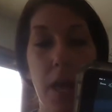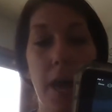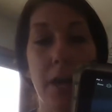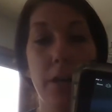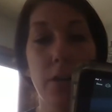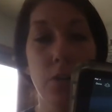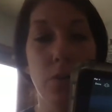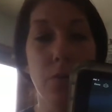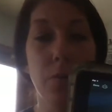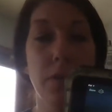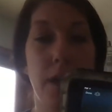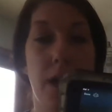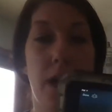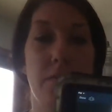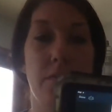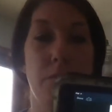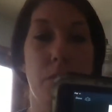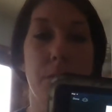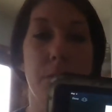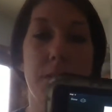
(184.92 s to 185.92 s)
And you can
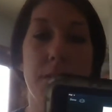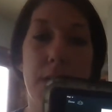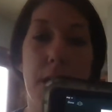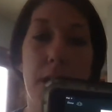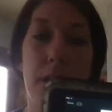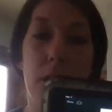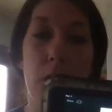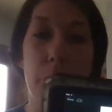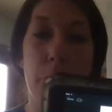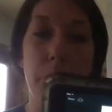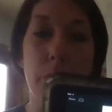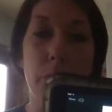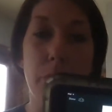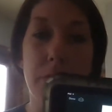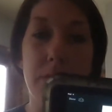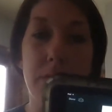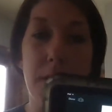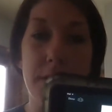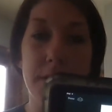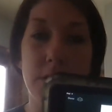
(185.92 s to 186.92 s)
have mom and dad help you
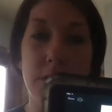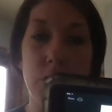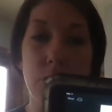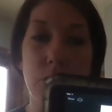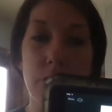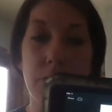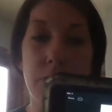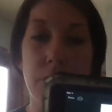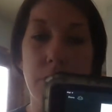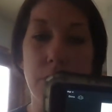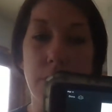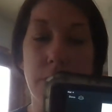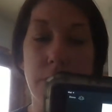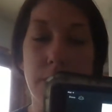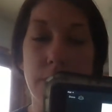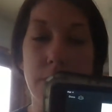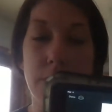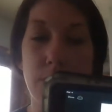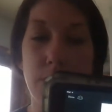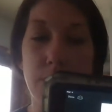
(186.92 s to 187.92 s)
with that too if you
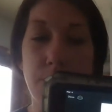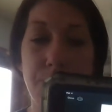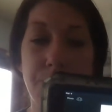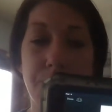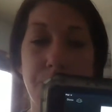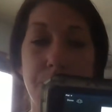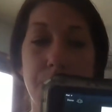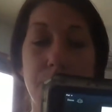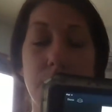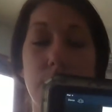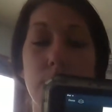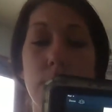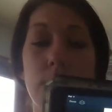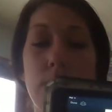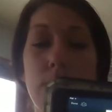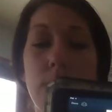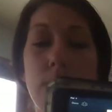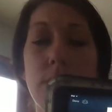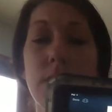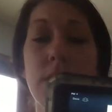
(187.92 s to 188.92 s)
need to.
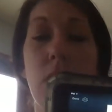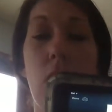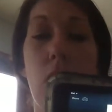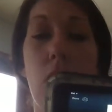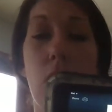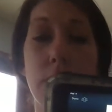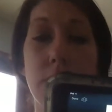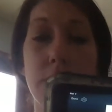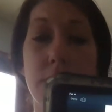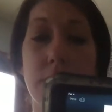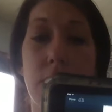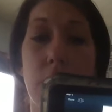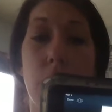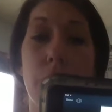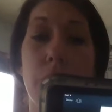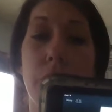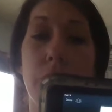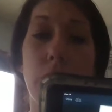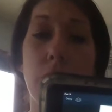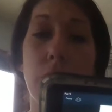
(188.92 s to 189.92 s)
Also,
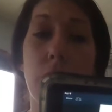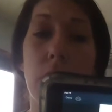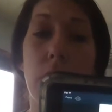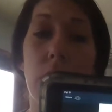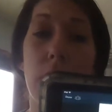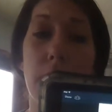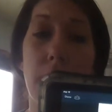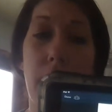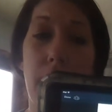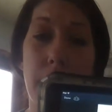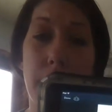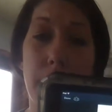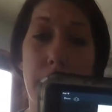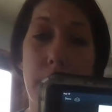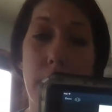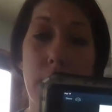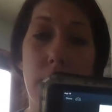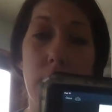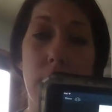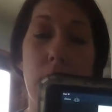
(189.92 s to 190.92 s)
when you are on
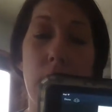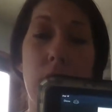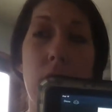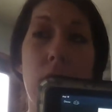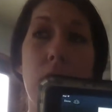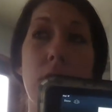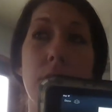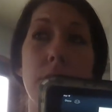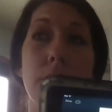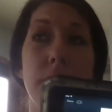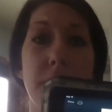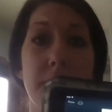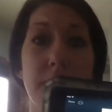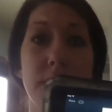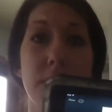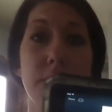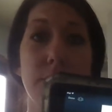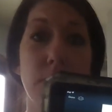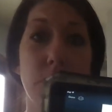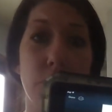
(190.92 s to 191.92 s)
Epic,
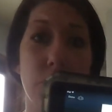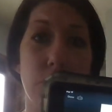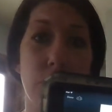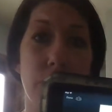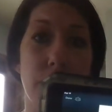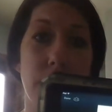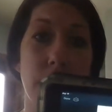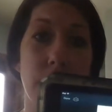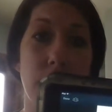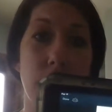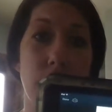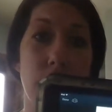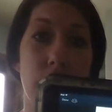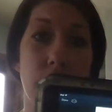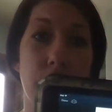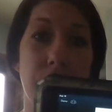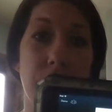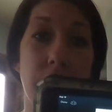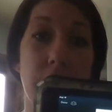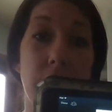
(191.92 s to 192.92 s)
please be sure that you
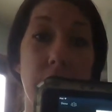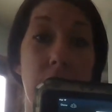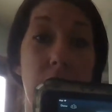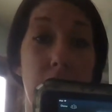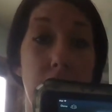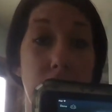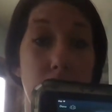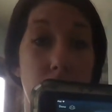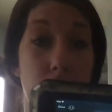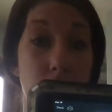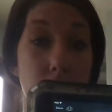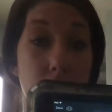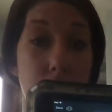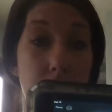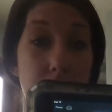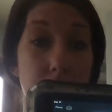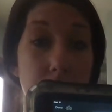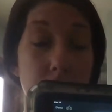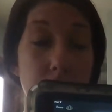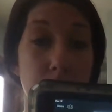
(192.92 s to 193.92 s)
are reading AR
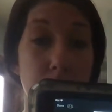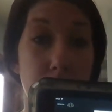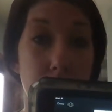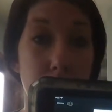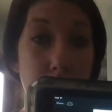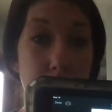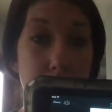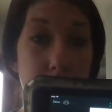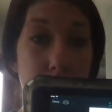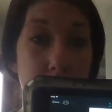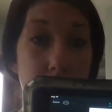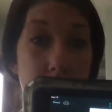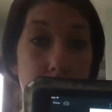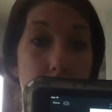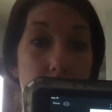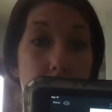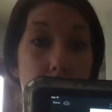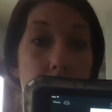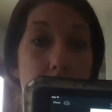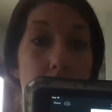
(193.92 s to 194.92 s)
leveled books
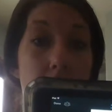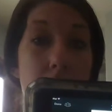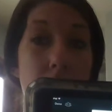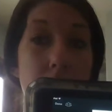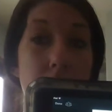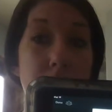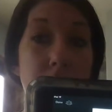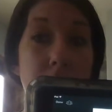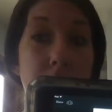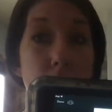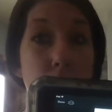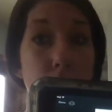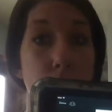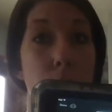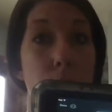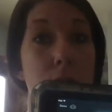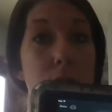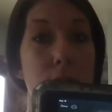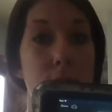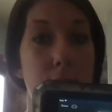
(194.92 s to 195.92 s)
in
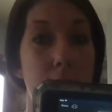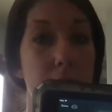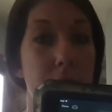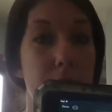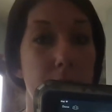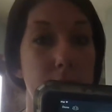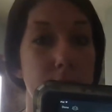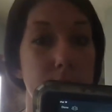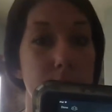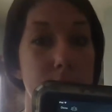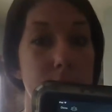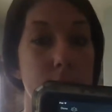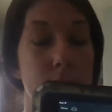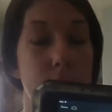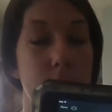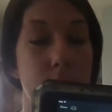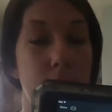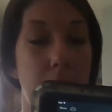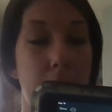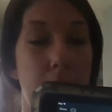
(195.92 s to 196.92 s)
your level,
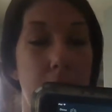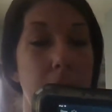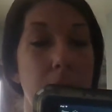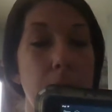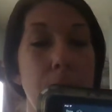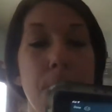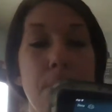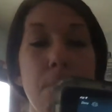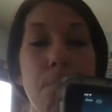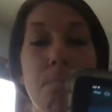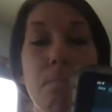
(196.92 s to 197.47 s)
okay?